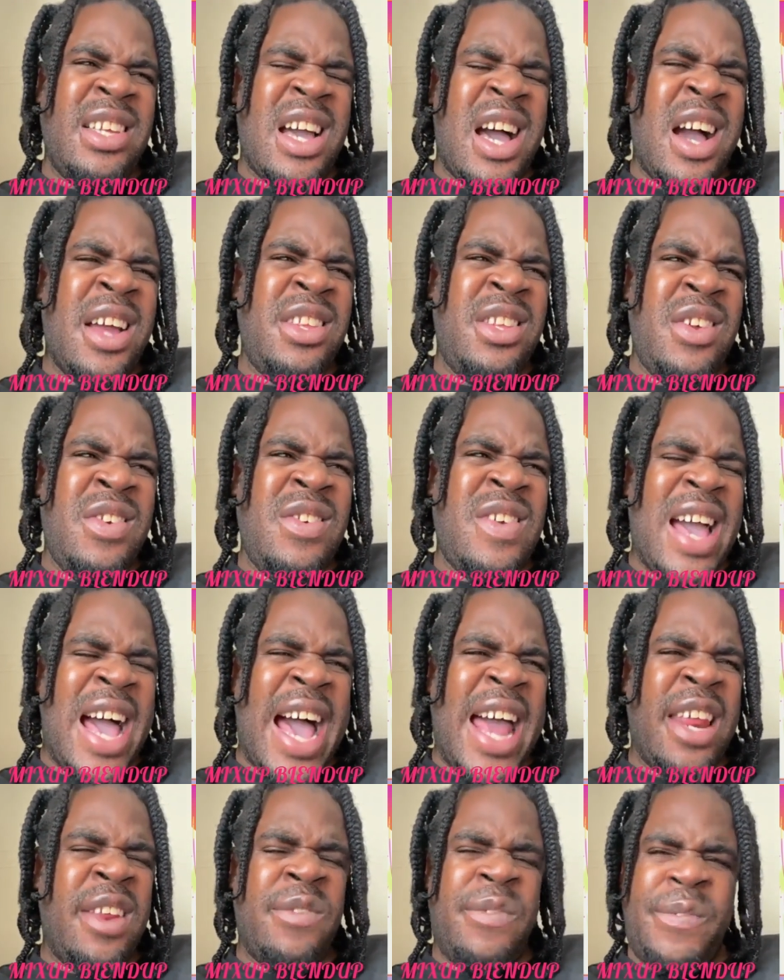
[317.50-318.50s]
Aren't you
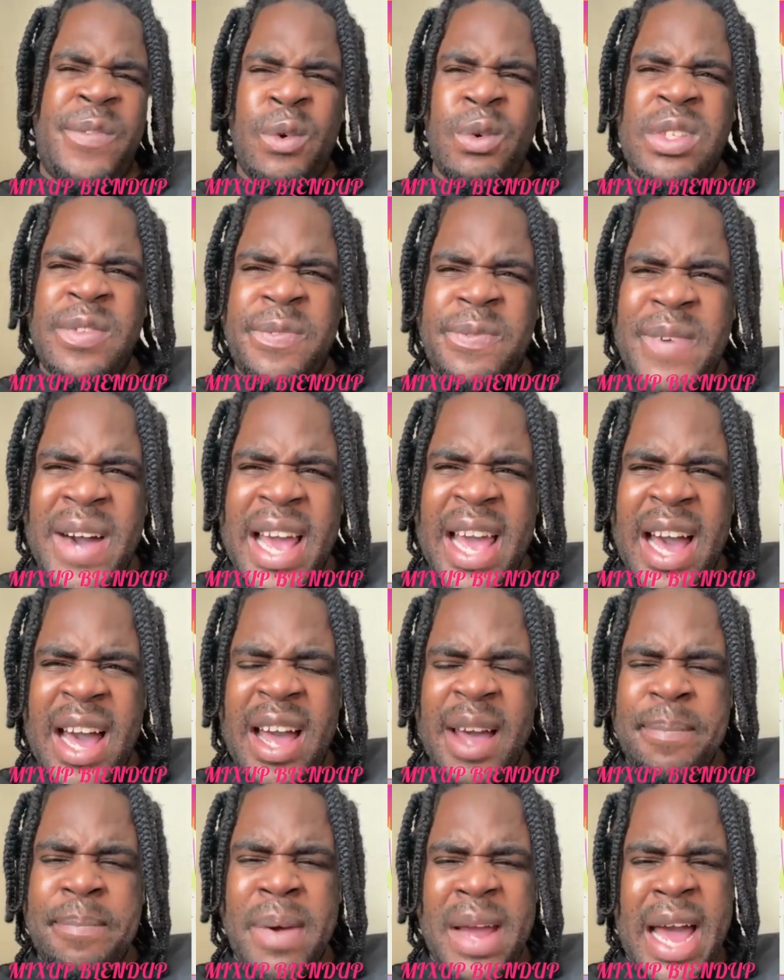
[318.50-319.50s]
adding fuel to
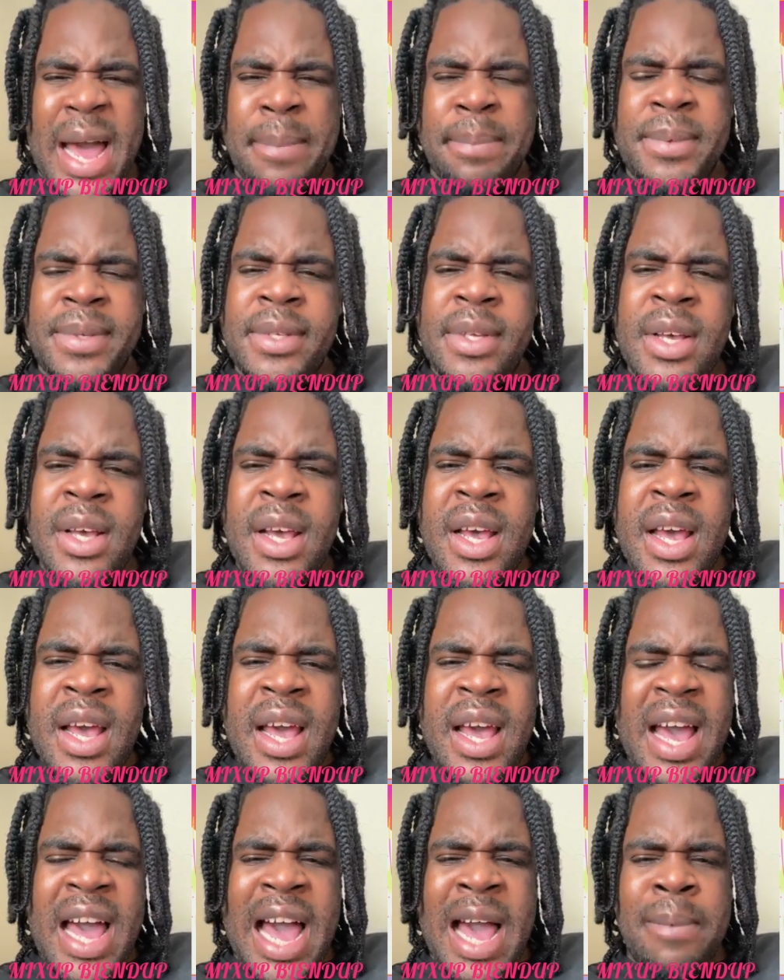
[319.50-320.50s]
fire? Perhaps
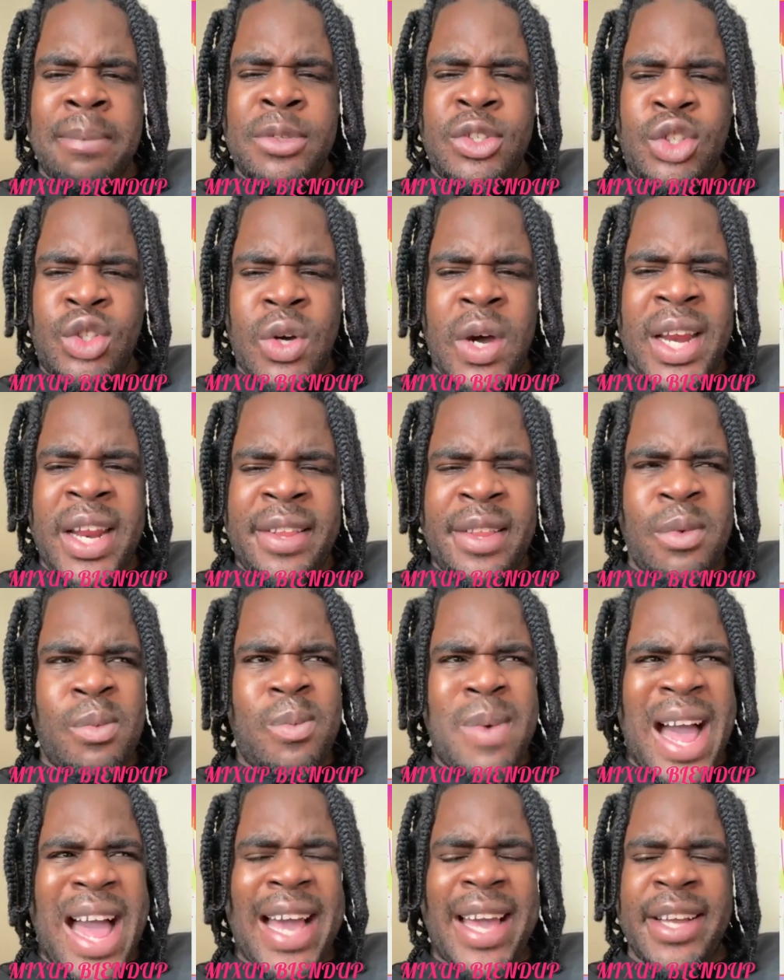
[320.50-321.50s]
joining the
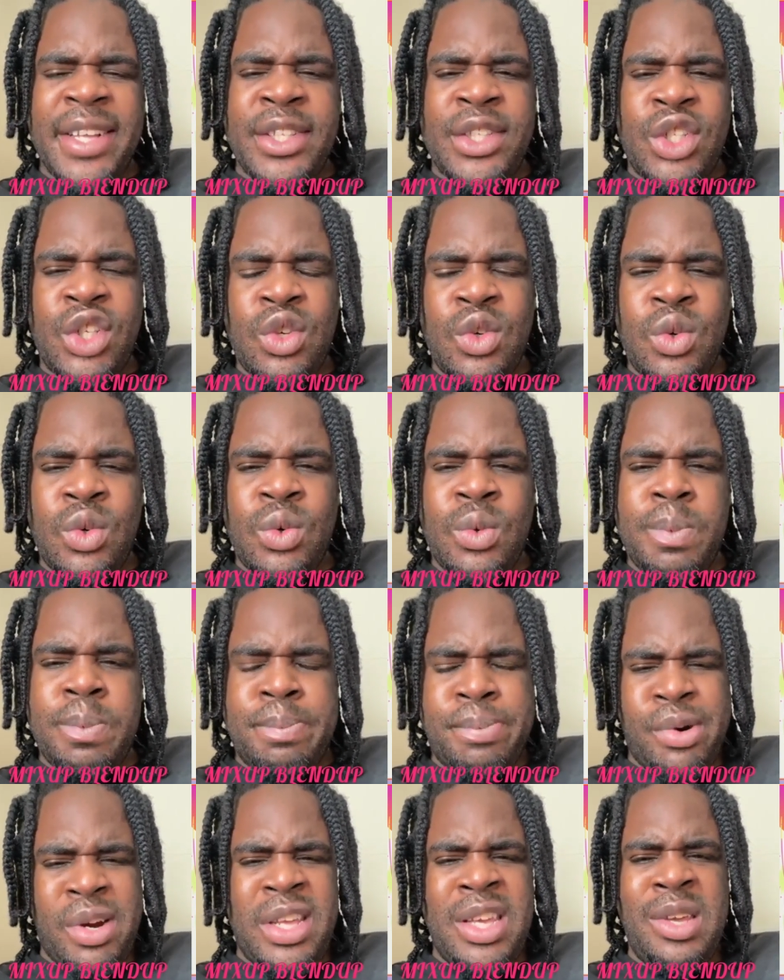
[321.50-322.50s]
wagon to
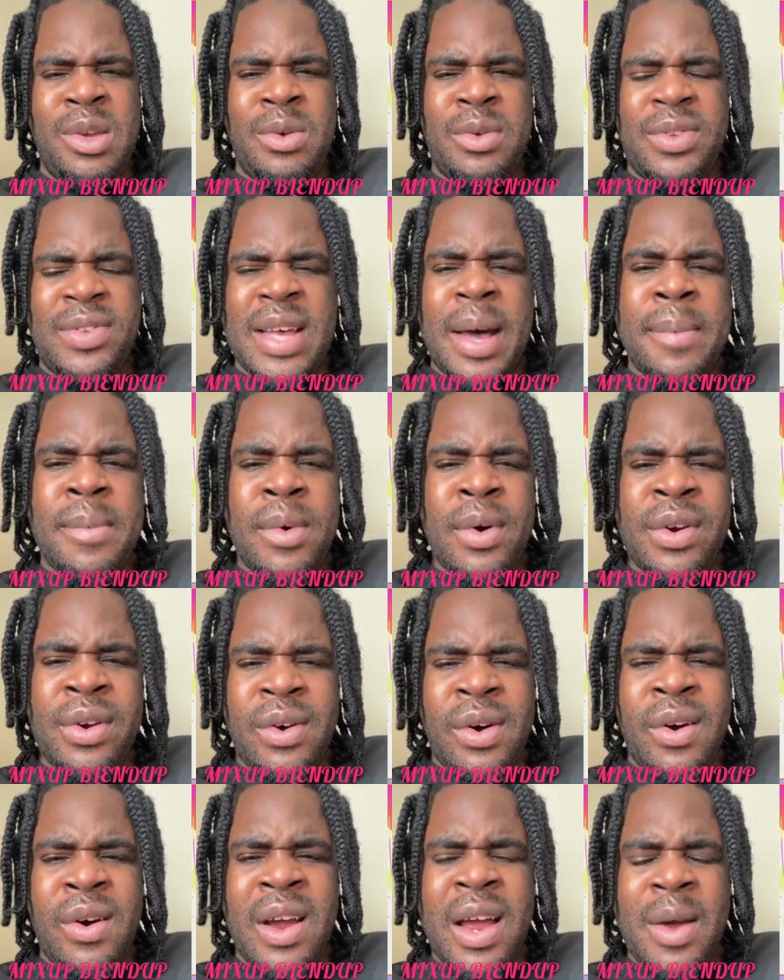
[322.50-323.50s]
bully someone
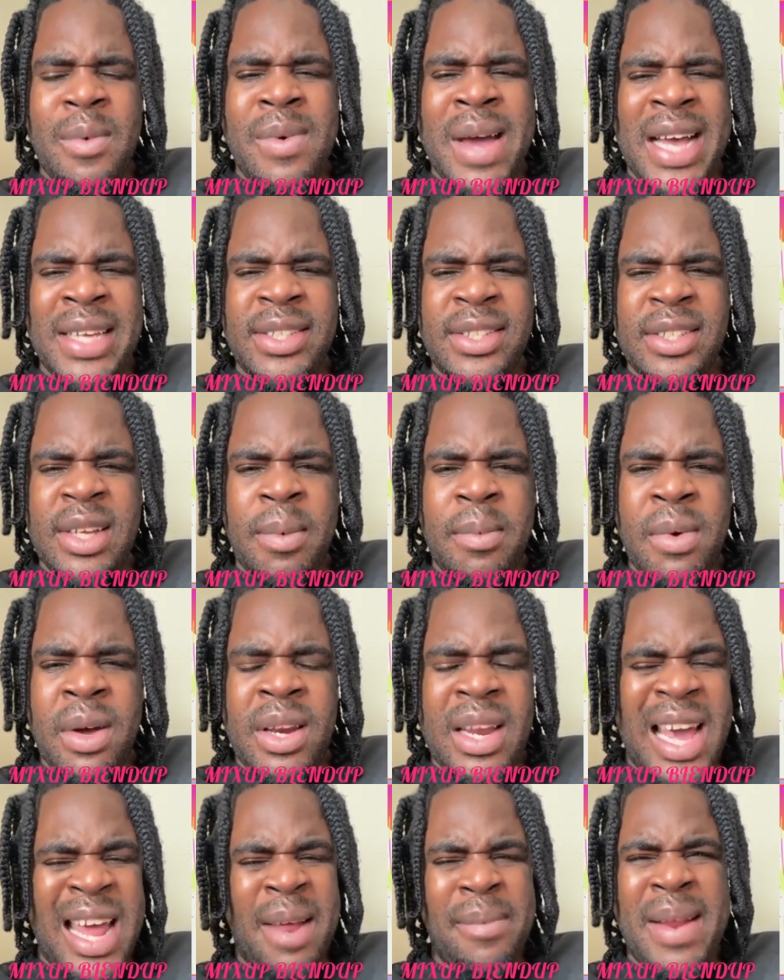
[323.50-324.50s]
or harass
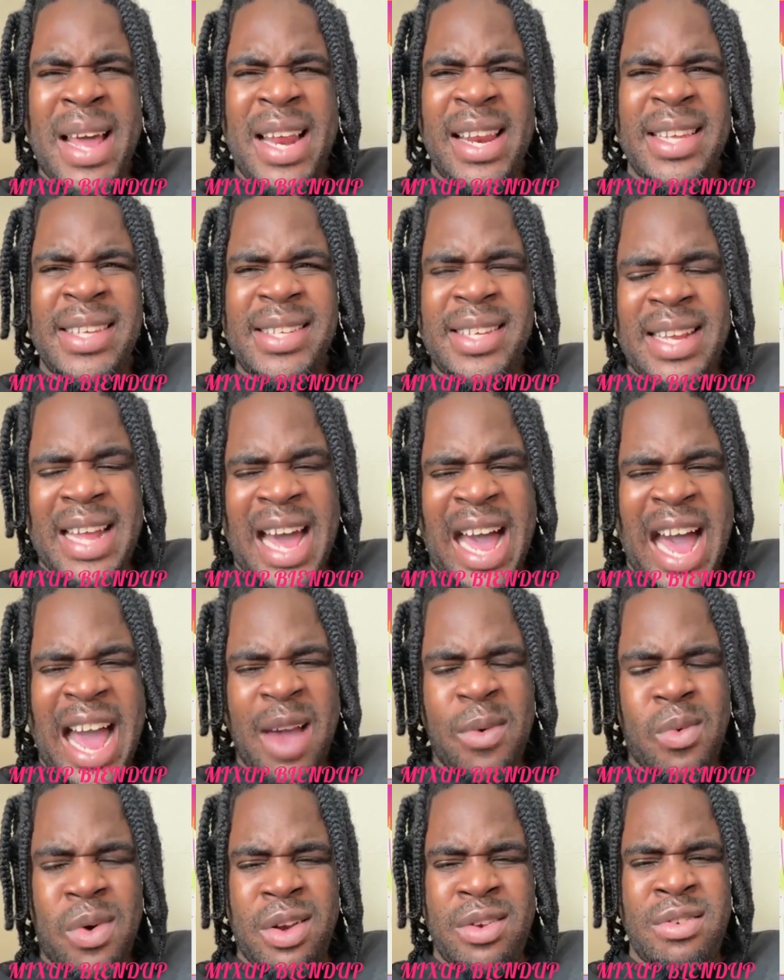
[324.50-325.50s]
someone. And I'm like, listen,
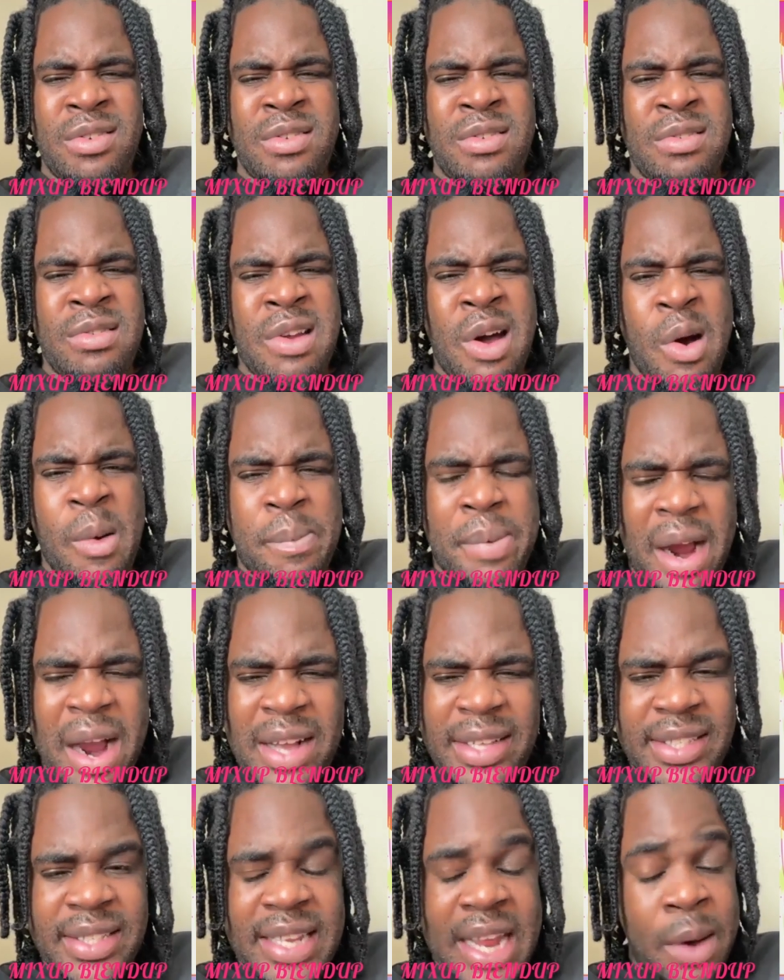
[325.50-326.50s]
I want no
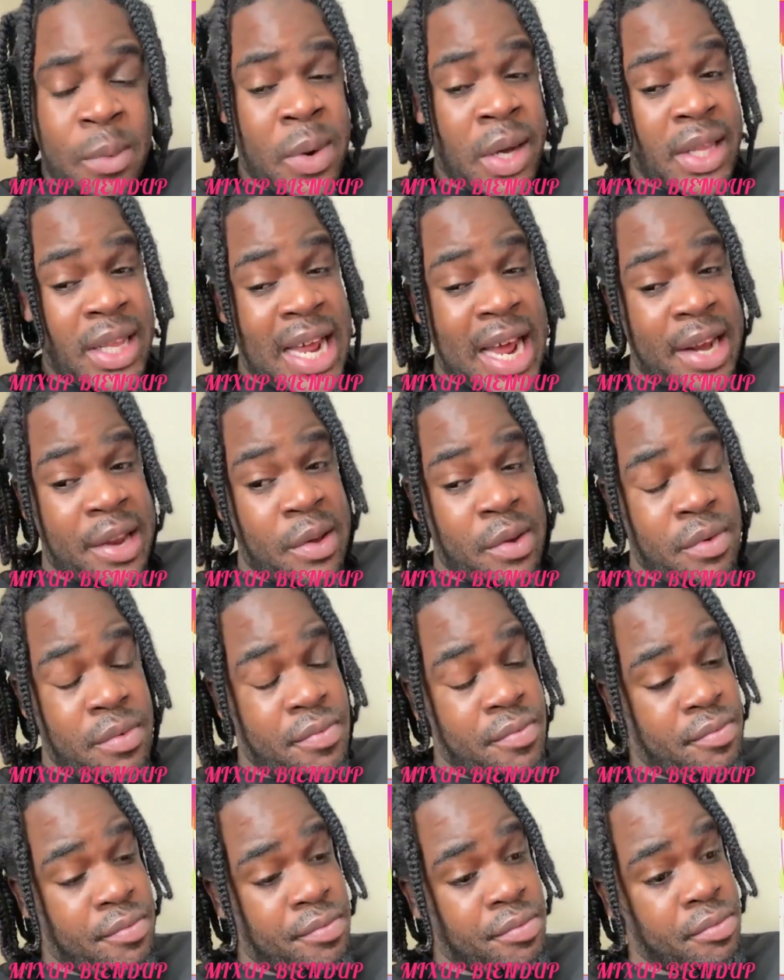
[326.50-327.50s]
parts now. What did I do?